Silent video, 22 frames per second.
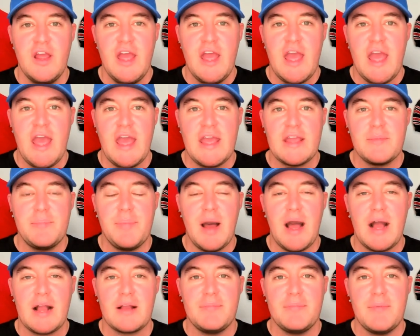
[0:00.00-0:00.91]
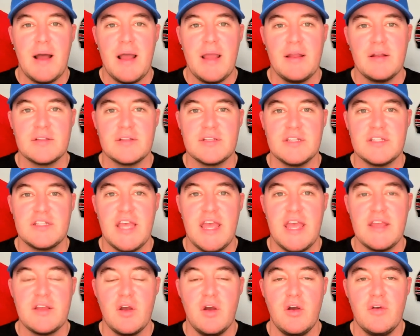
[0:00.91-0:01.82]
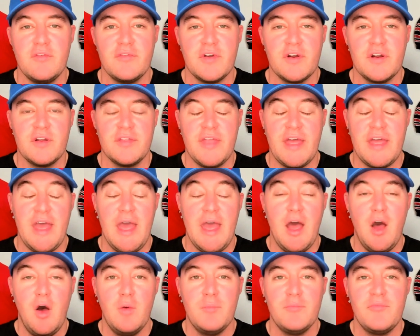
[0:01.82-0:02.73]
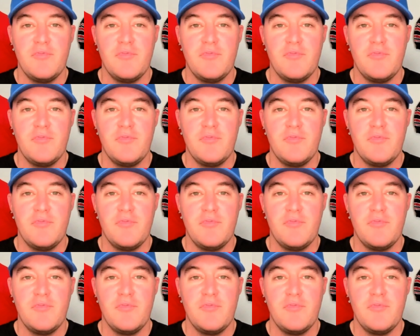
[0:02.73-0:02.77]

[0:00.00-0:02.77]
Hank Bachmeier to take over the helm